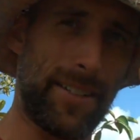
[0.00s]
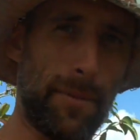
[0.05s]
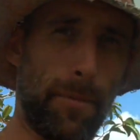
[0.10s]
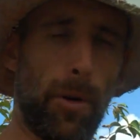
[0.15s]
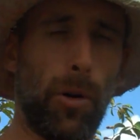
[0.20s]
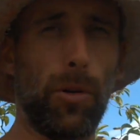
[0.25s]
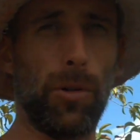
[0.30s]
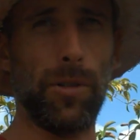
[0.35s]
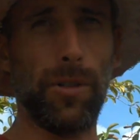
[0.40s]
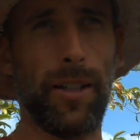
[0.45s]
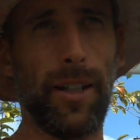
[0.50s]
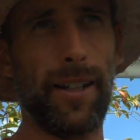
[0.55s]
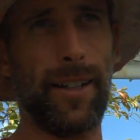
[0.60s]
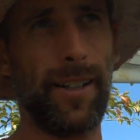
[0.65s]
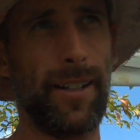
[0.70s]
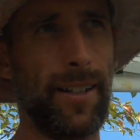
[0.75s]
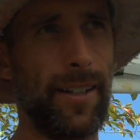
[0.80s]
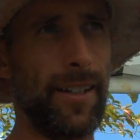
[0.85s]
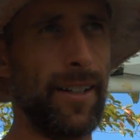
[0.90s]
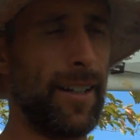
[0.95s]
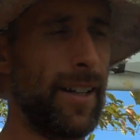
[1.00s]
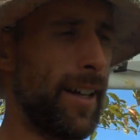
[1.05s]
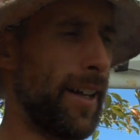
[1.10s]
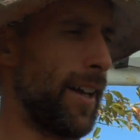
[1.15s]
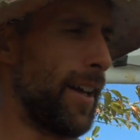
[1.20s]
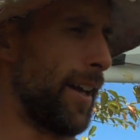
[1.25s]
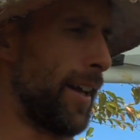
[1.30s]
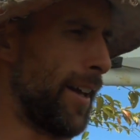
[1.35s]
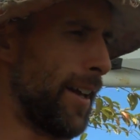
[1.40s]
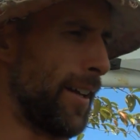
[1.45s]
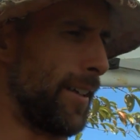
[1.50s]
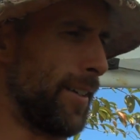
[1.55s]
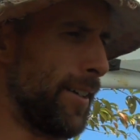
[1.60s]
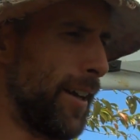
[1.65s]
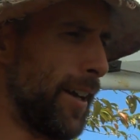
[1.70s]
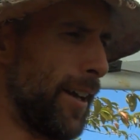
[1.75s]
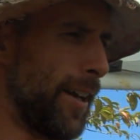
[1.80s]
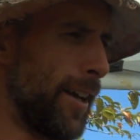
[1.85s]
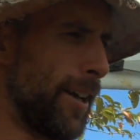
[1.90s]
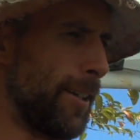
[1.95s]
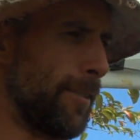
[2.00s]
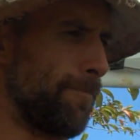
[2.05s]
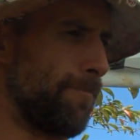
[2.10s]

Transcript: the mold and uh,